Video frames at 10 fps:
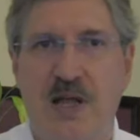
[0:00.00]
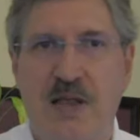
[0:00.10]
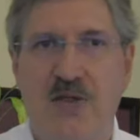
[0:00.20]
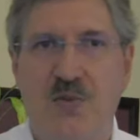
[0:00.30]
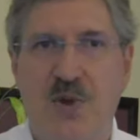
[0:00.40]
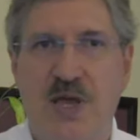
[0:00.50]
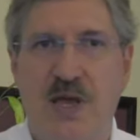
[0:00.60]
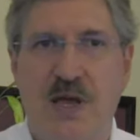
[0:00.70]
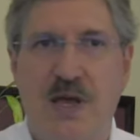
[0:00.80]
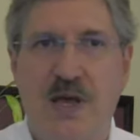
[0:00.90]
Last
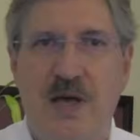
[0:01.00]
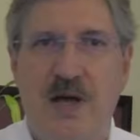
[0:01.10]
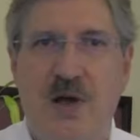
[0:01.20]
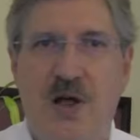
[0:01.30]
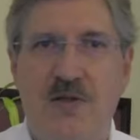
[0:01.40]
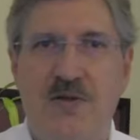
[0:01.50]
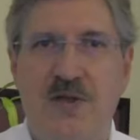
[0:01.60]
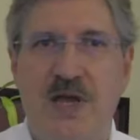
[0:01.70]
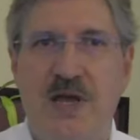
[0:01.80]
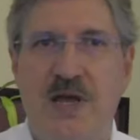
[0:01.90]
week, a caller
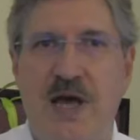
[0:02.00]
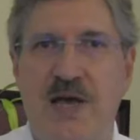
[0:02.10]
said,